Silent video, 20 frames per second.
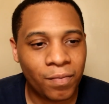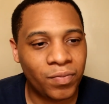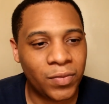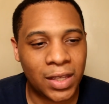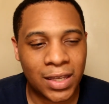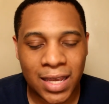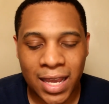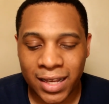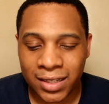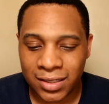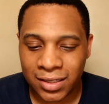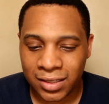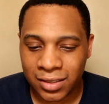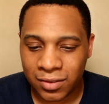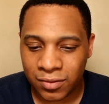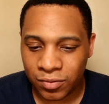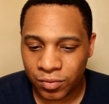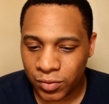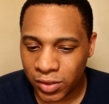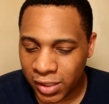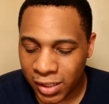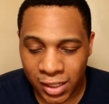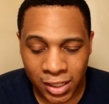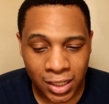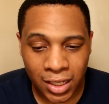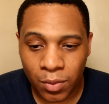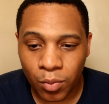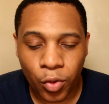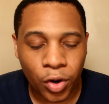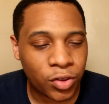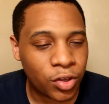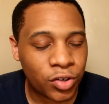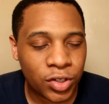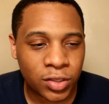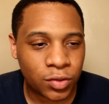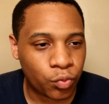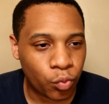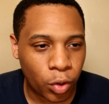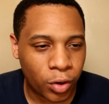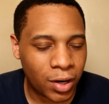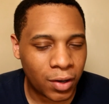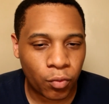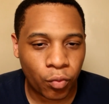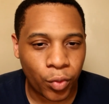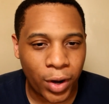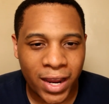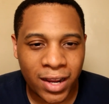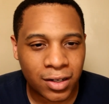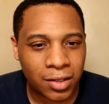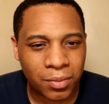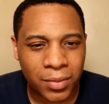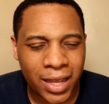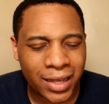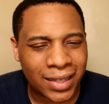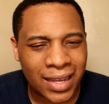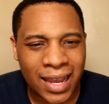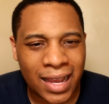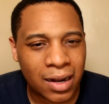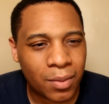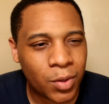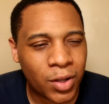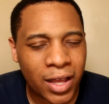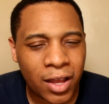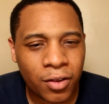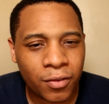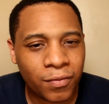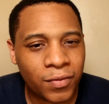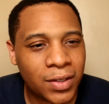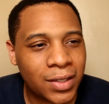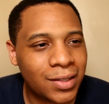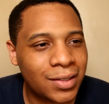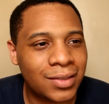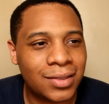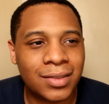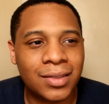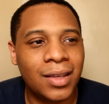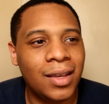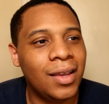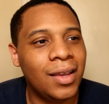He has his team where they're just wearing random like animal outfits,